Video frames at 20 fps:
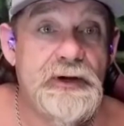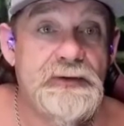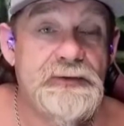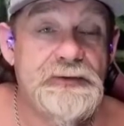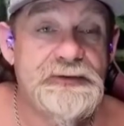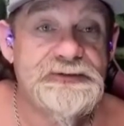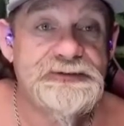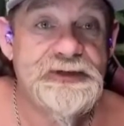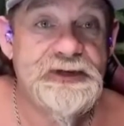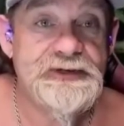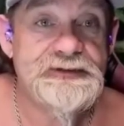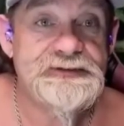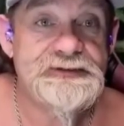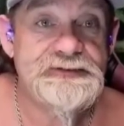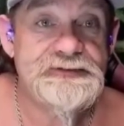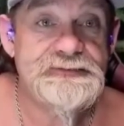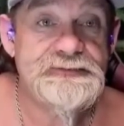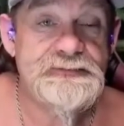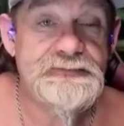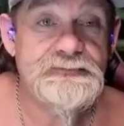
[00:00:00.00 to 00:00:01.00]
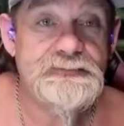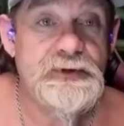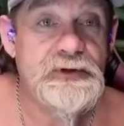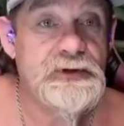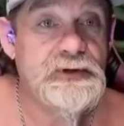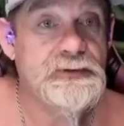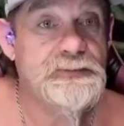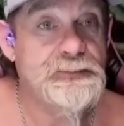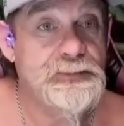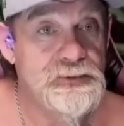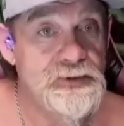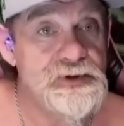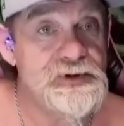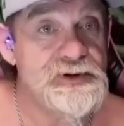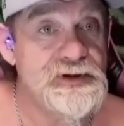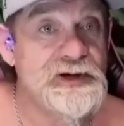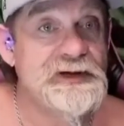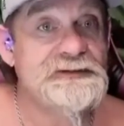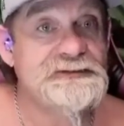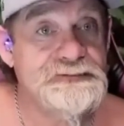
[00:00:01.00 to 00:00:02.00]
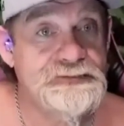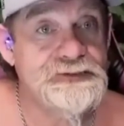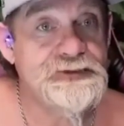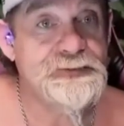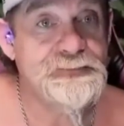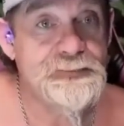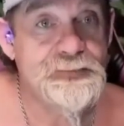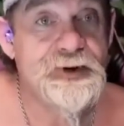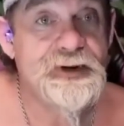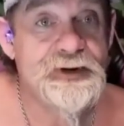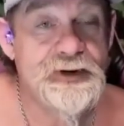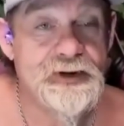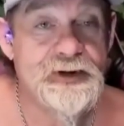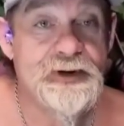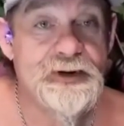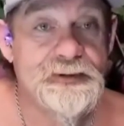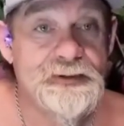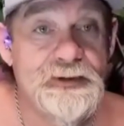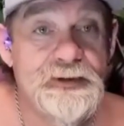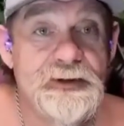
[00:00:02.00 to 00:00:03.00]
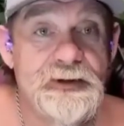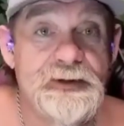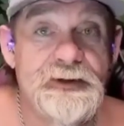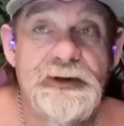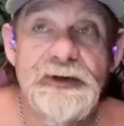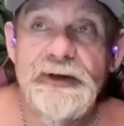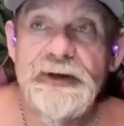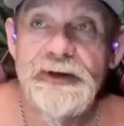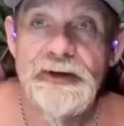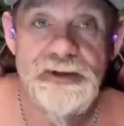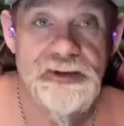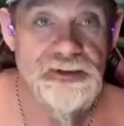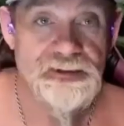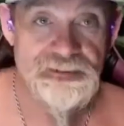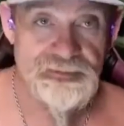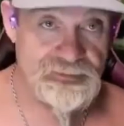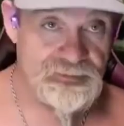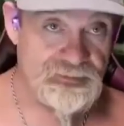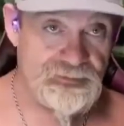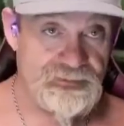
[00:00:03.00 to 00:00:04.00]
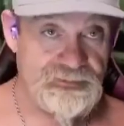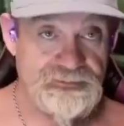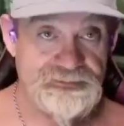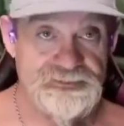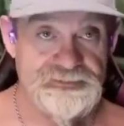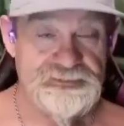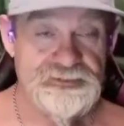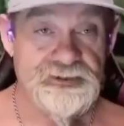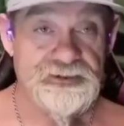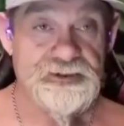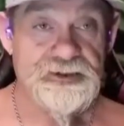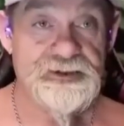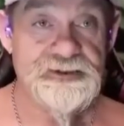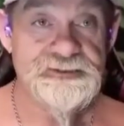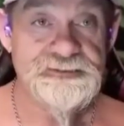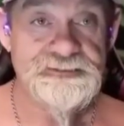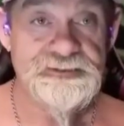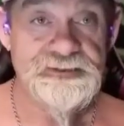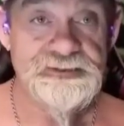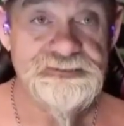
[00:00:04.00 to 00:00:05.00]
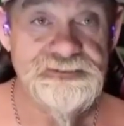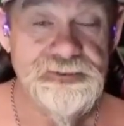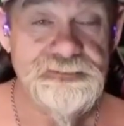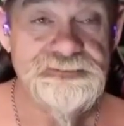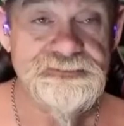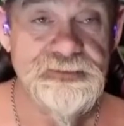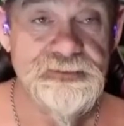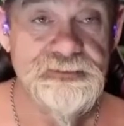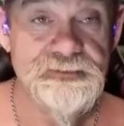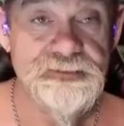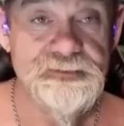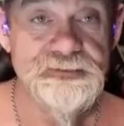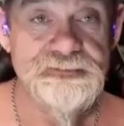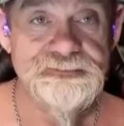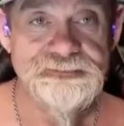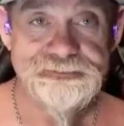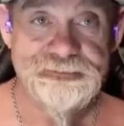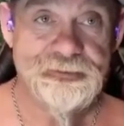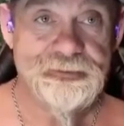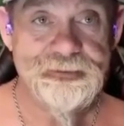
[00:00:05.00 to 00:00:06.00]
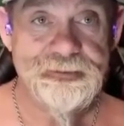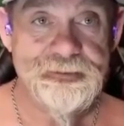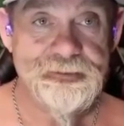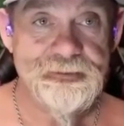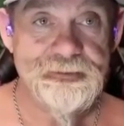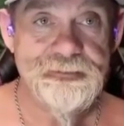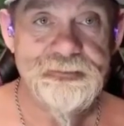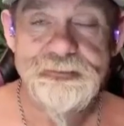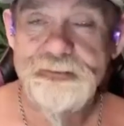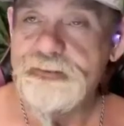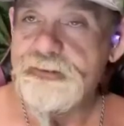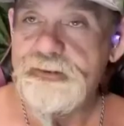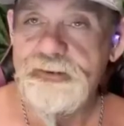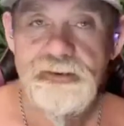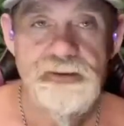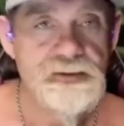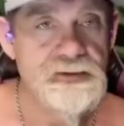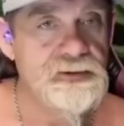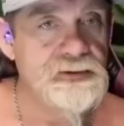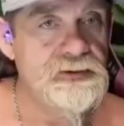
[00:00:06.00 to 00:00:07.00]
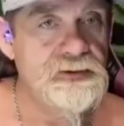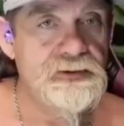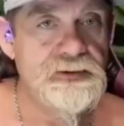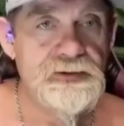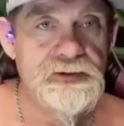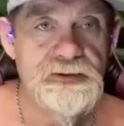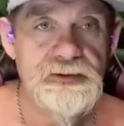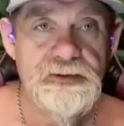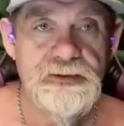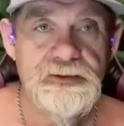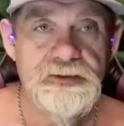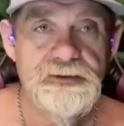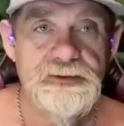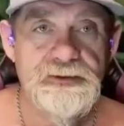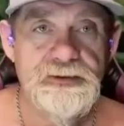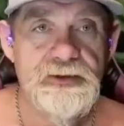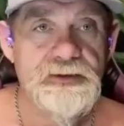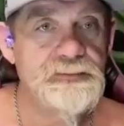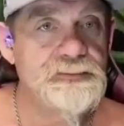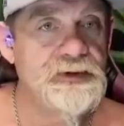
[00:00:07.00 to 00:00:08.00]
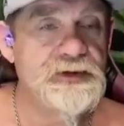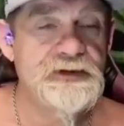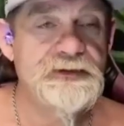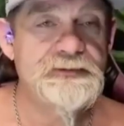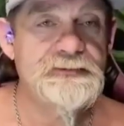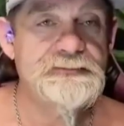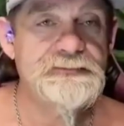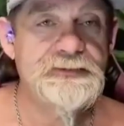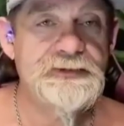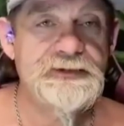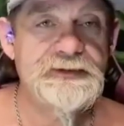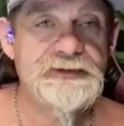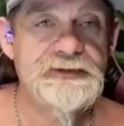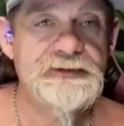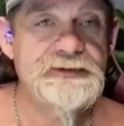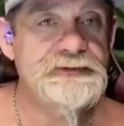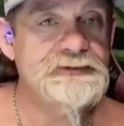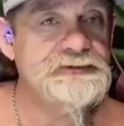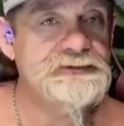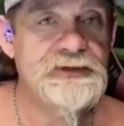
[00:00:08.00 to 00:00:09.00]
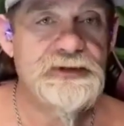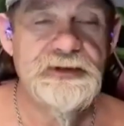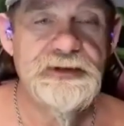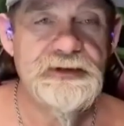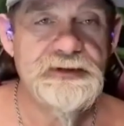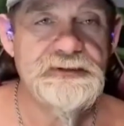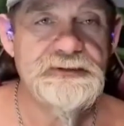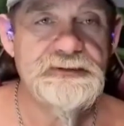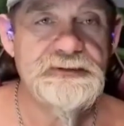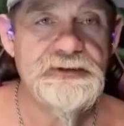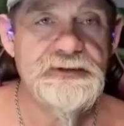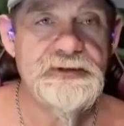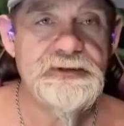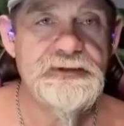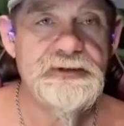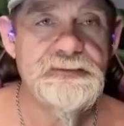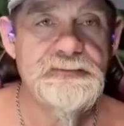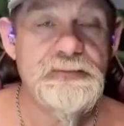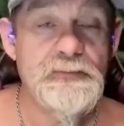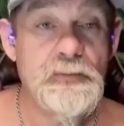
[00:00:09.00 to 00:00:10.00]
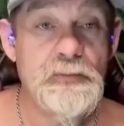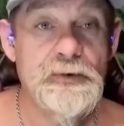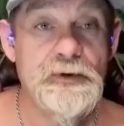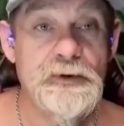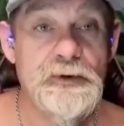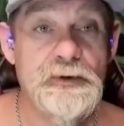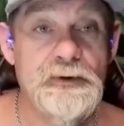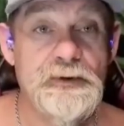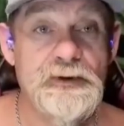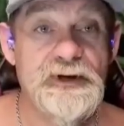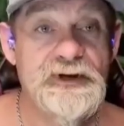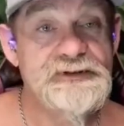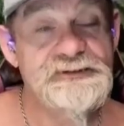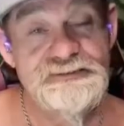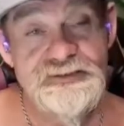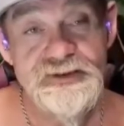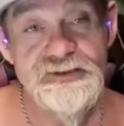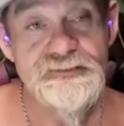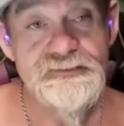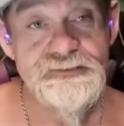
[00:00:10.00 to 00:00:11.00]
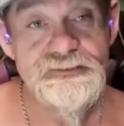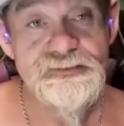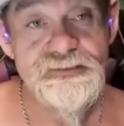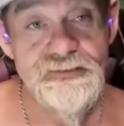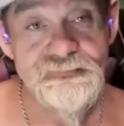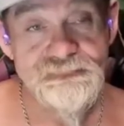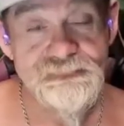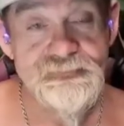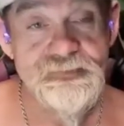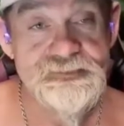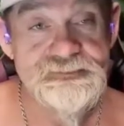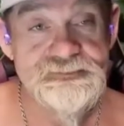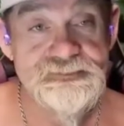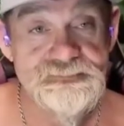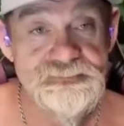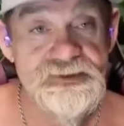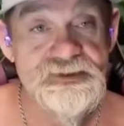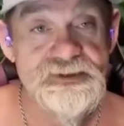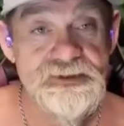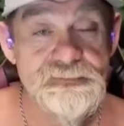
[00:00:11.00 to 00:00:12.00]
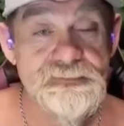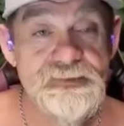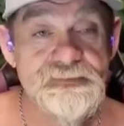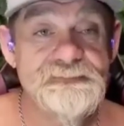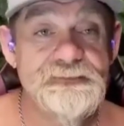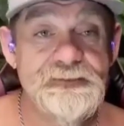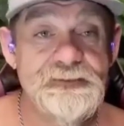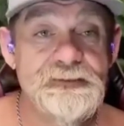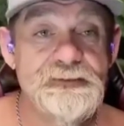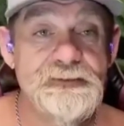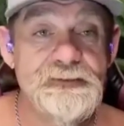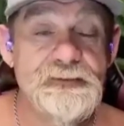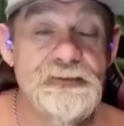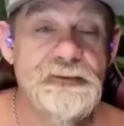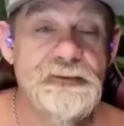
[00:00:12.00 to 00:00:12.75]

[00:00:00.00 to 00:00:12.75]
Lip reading: There stands this pretty nice looking redhead. And she's like, is so-and-so here? Is T here? No, ma'am, he's not. Well, he said for us to meet him over here.